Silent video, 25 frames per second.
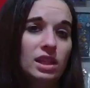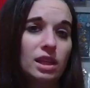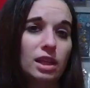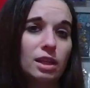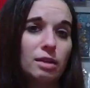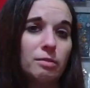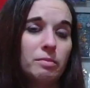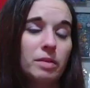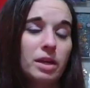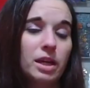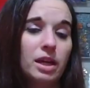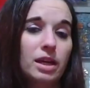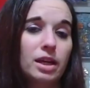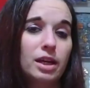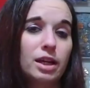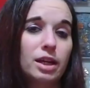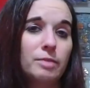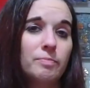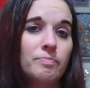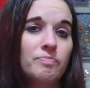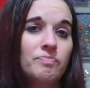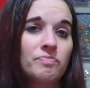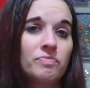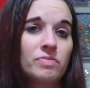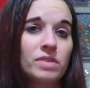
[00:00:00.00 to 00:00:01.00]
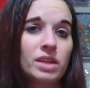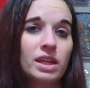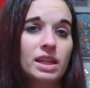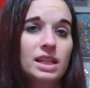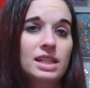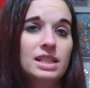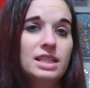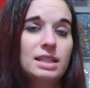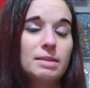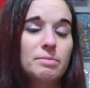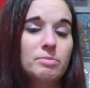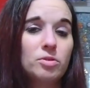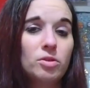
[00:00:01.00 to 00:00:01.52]
them.
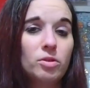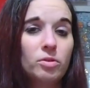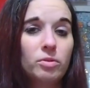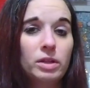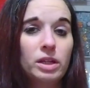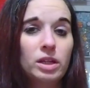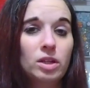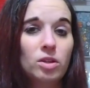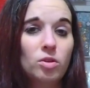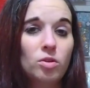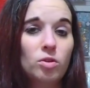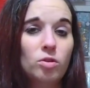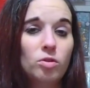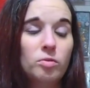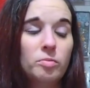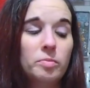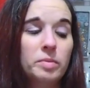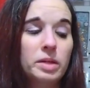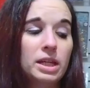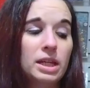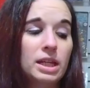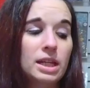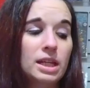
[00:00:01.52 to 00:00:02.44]
Ends up going home